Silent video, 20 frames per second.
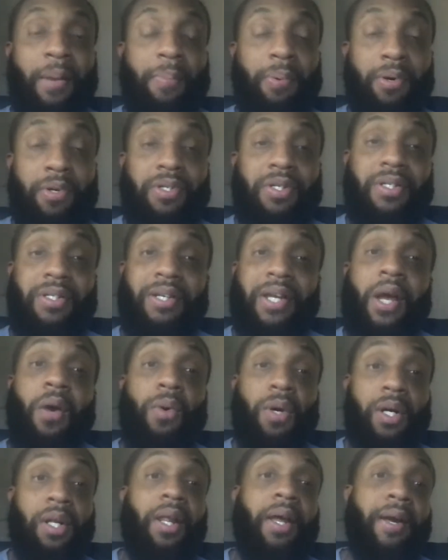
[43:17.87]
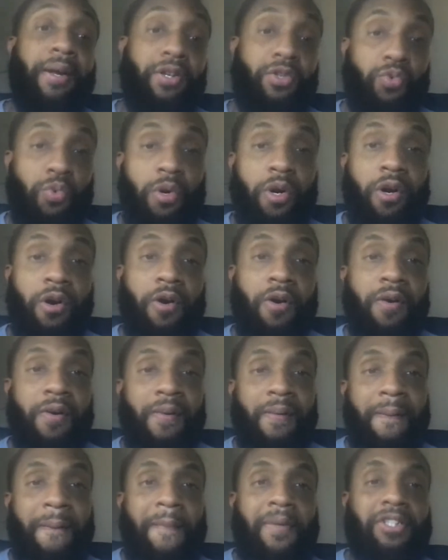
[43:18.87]
person is now a client as well.
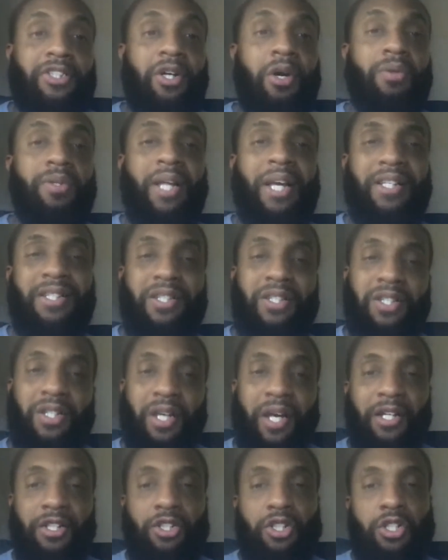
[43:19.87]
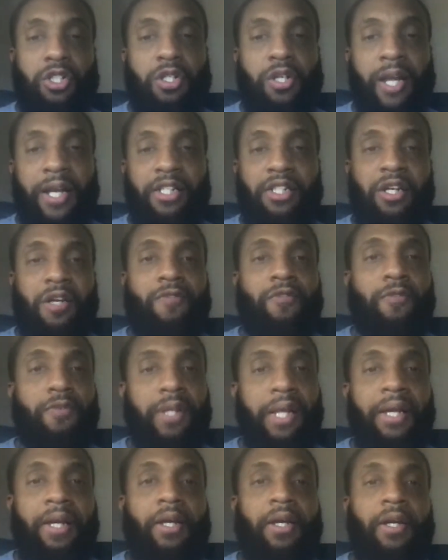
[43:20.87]
So that's just next level
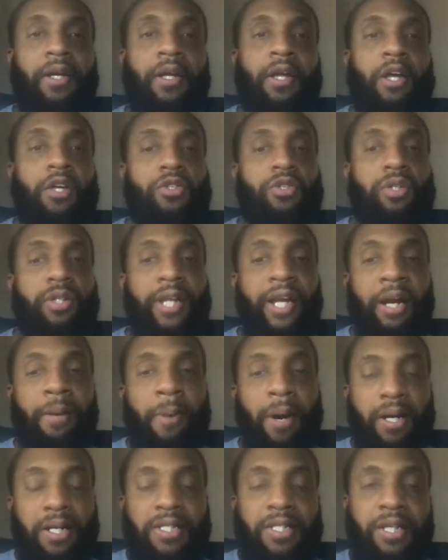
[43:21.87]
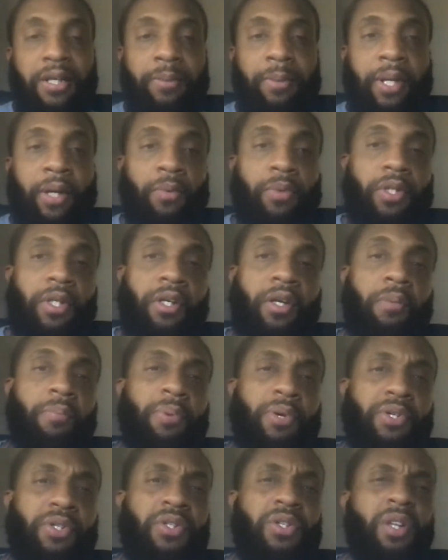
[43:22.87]
thinking. So think about the same thing within your
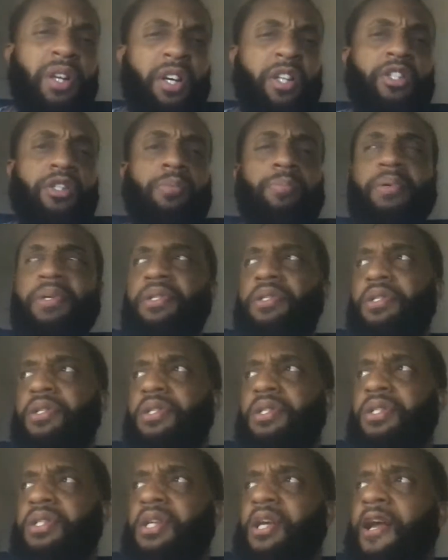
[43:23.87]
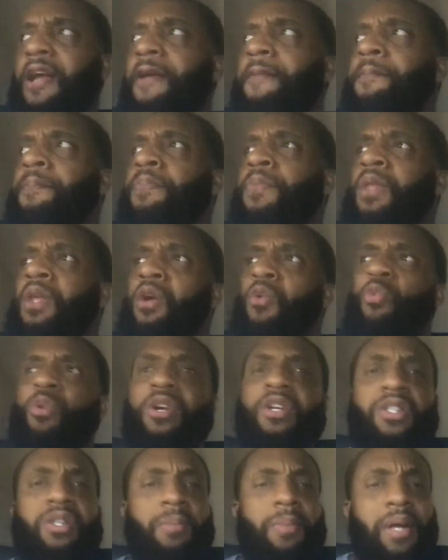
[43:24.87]
business. Look at your business and say, what
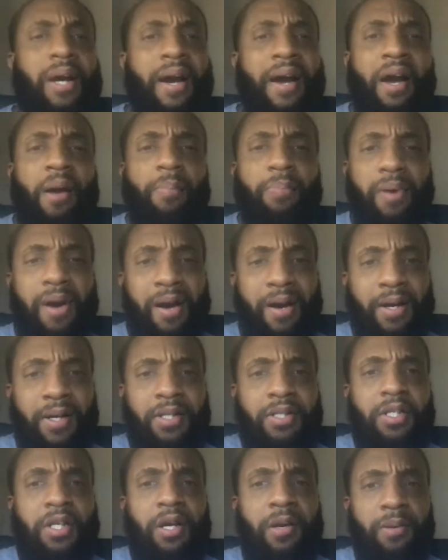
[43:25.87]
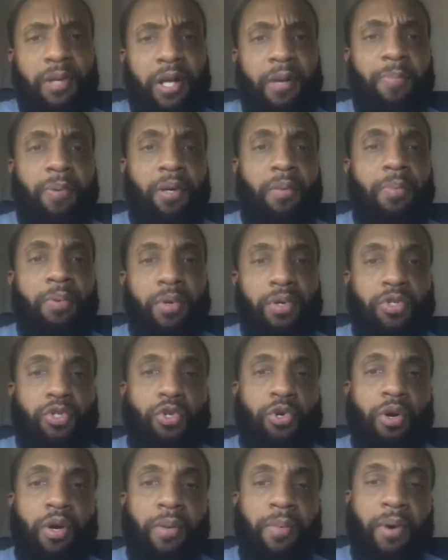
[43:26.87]
are some of the hot products that people
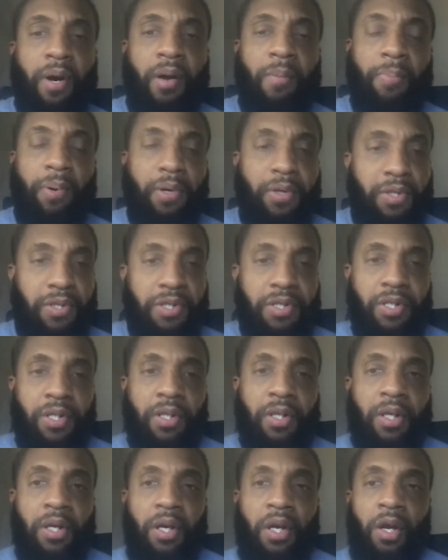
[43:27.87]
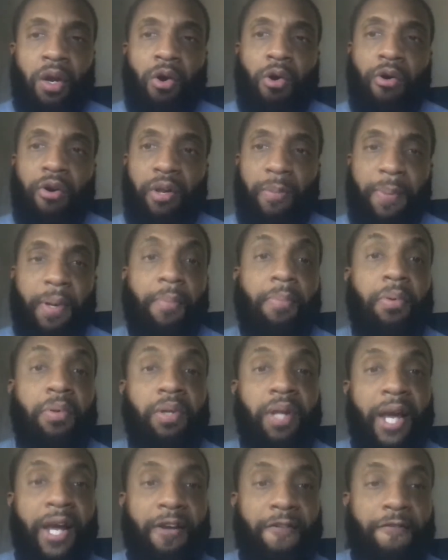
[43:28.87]
enjoy purchasing, or that people
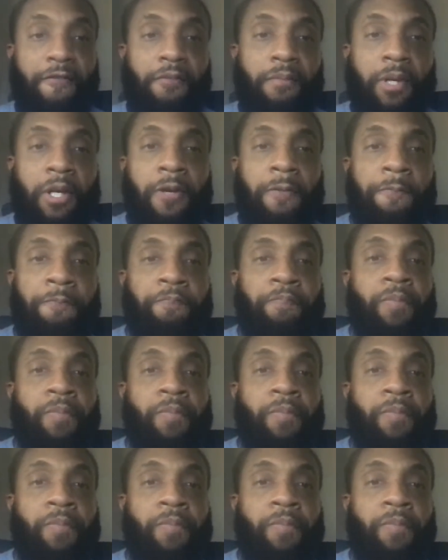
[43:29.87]
like from me,